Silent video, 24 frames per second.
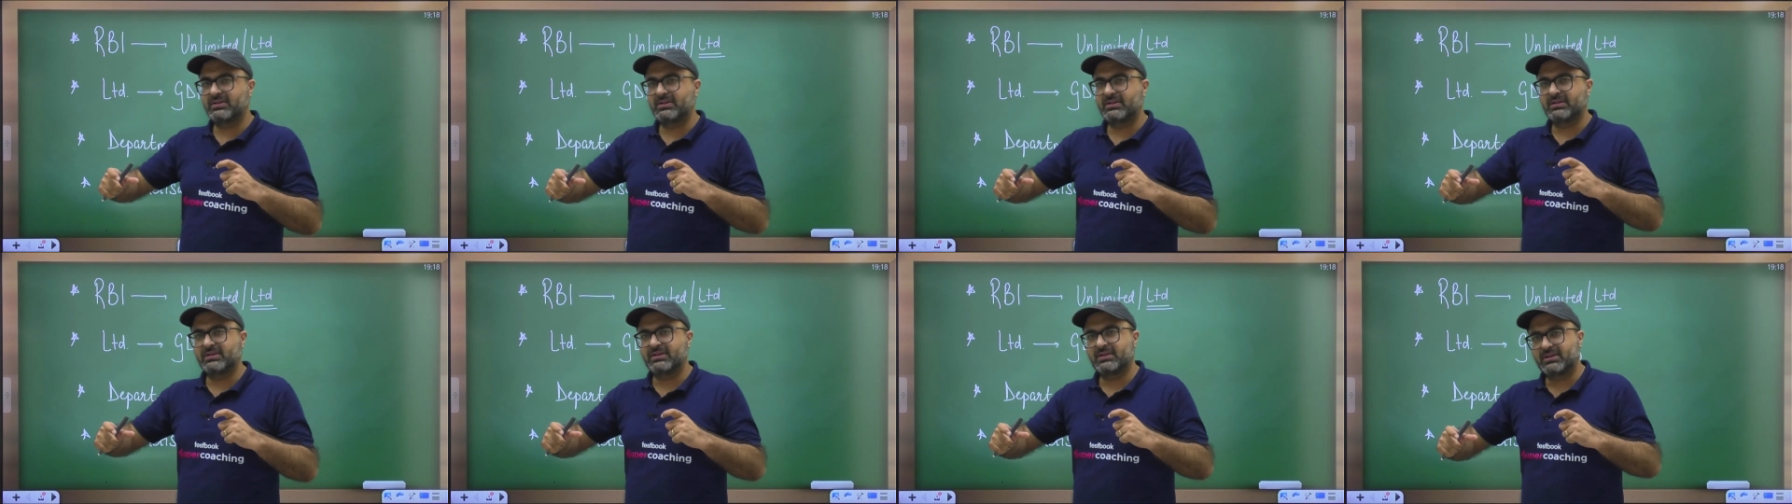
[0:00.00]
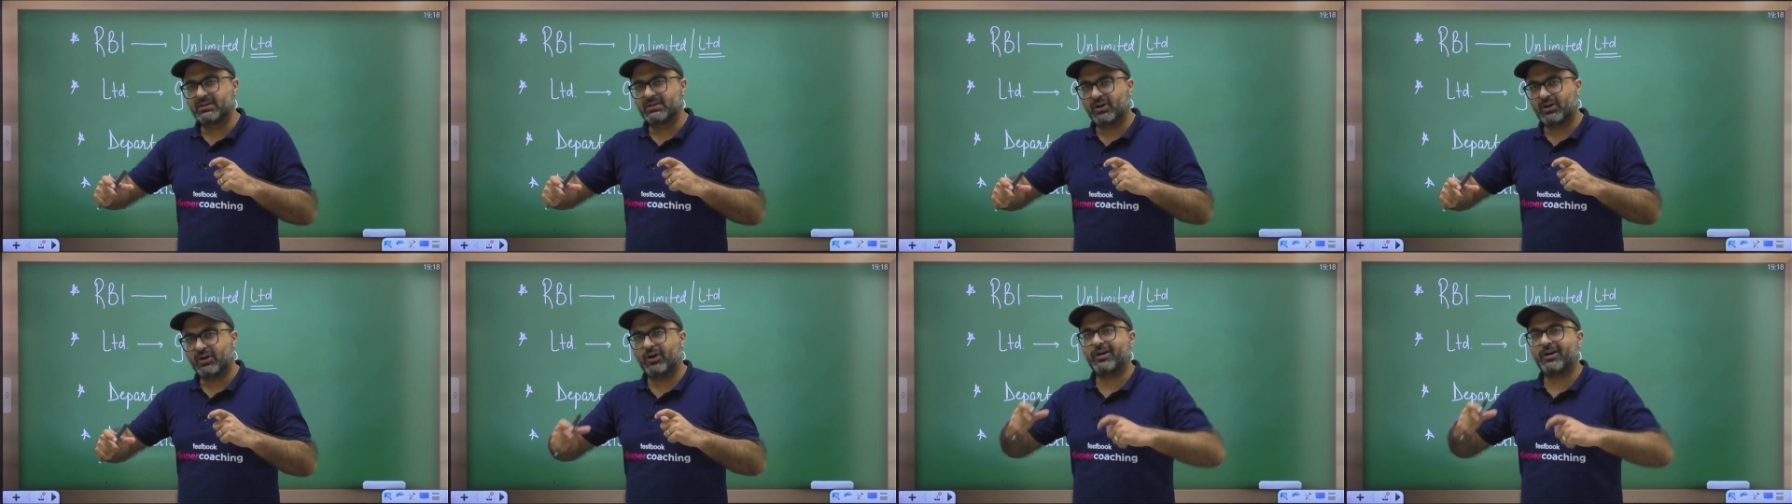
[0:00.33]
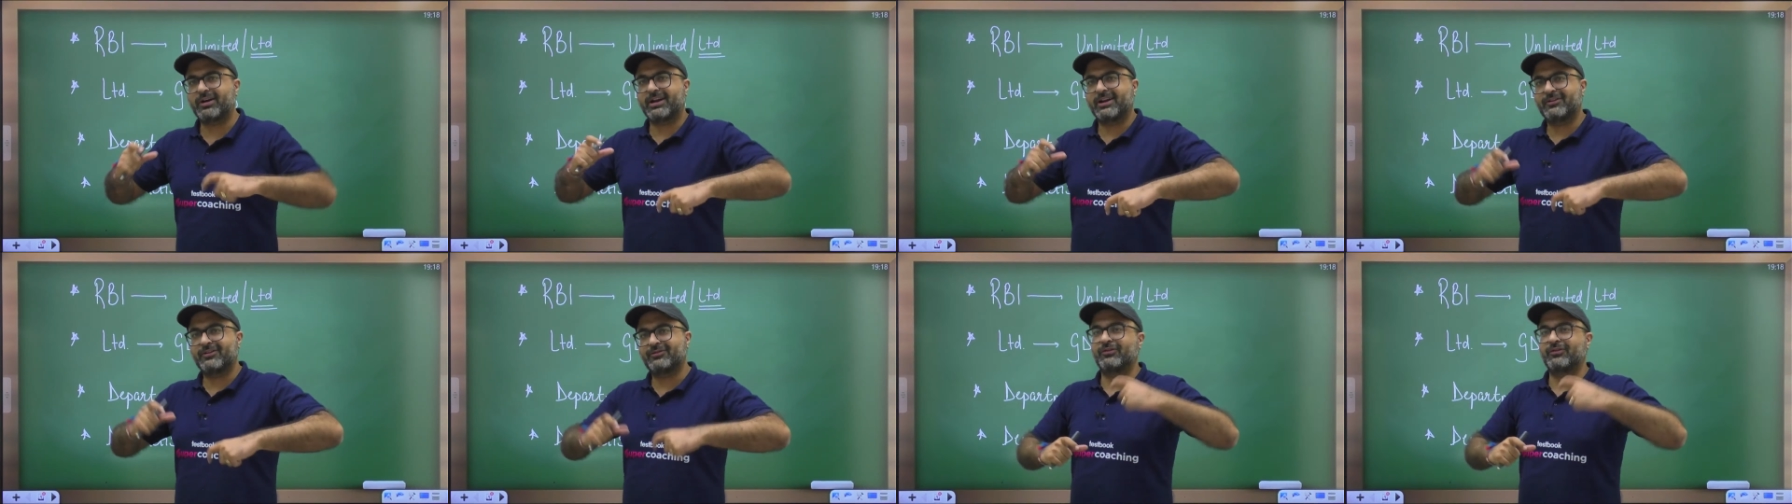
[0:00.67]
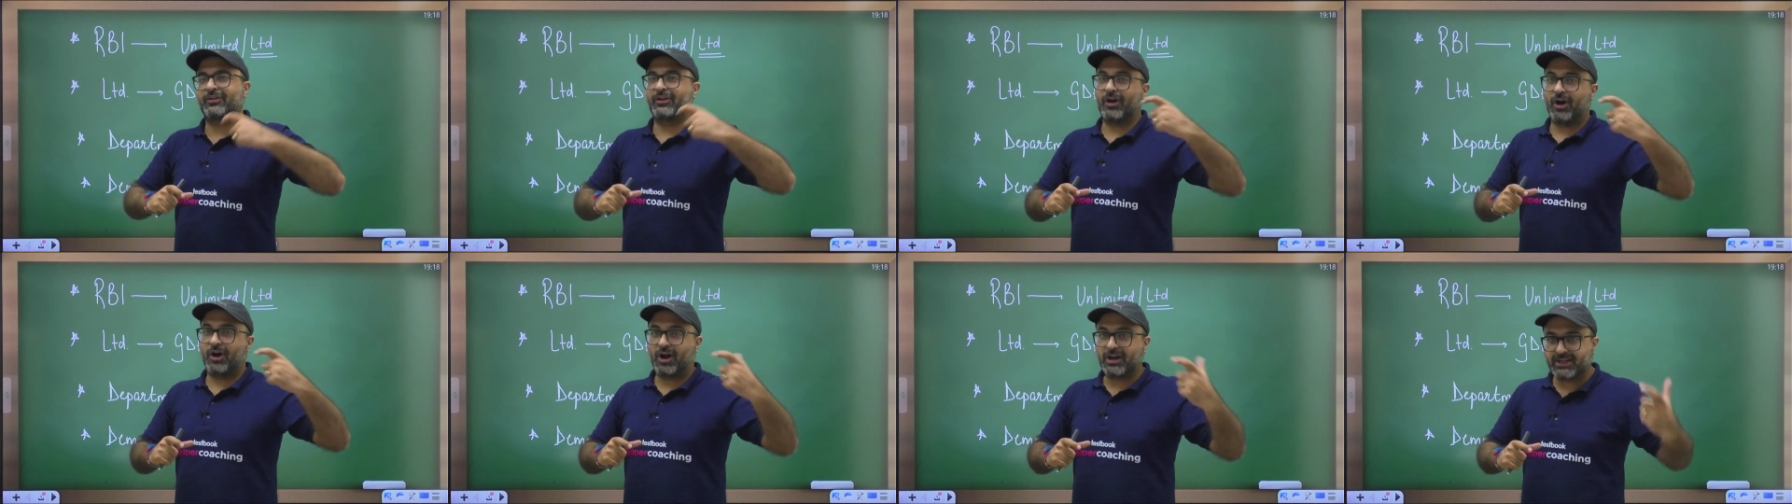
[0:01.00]
or if not
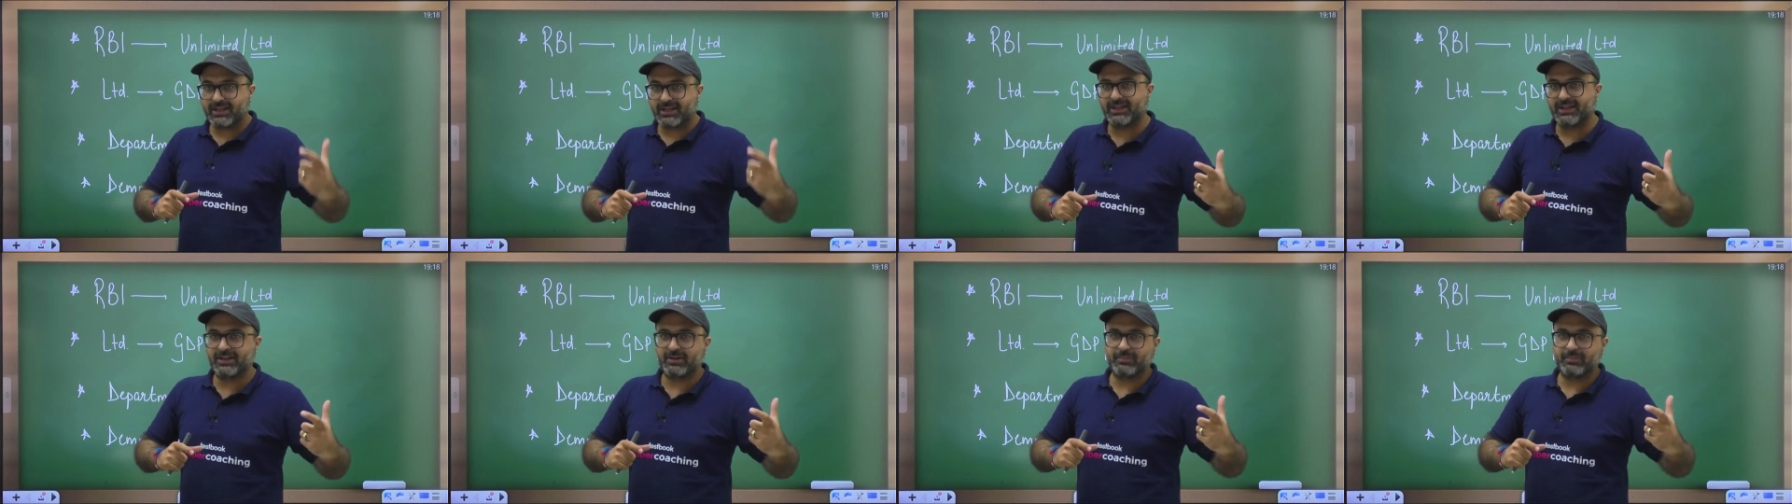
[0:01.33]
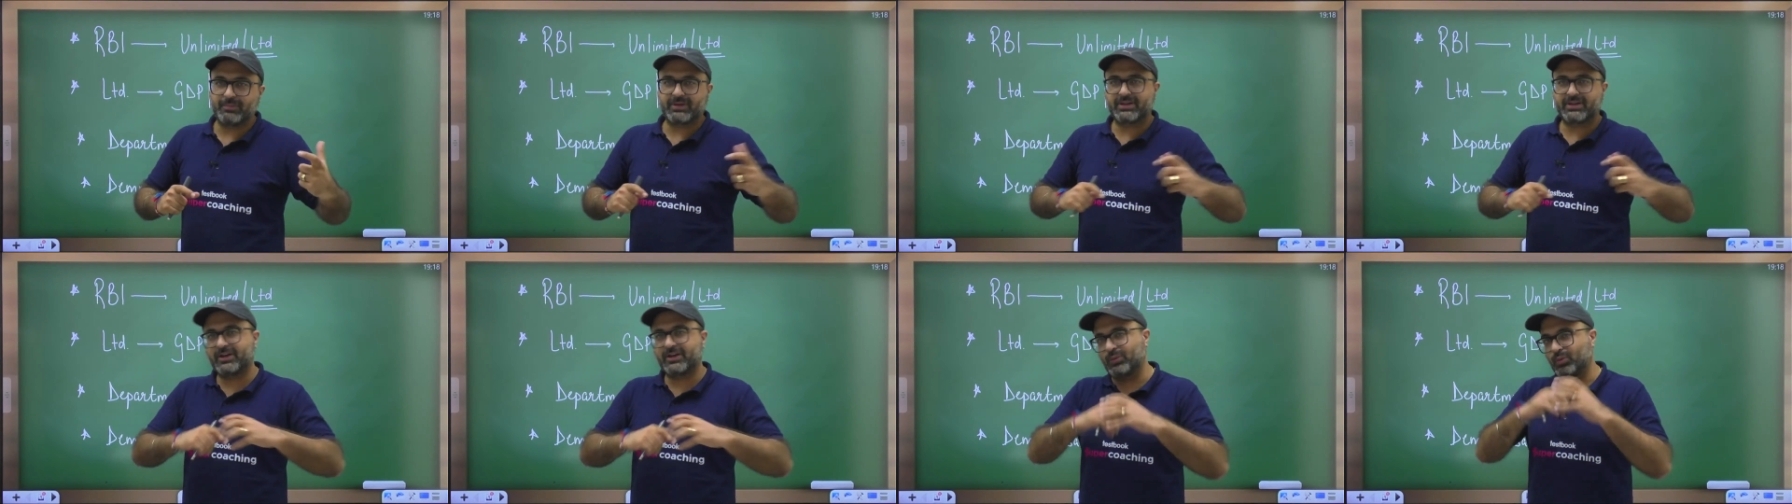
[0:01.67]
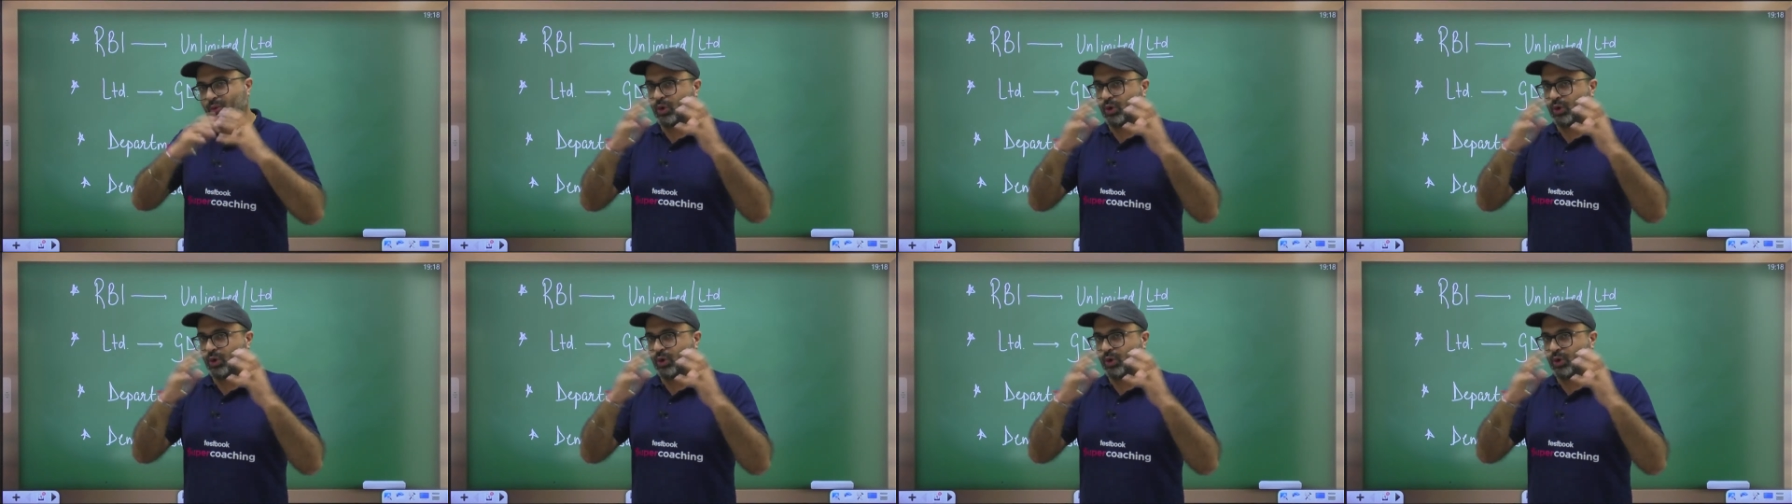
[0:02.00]
unlimited, what are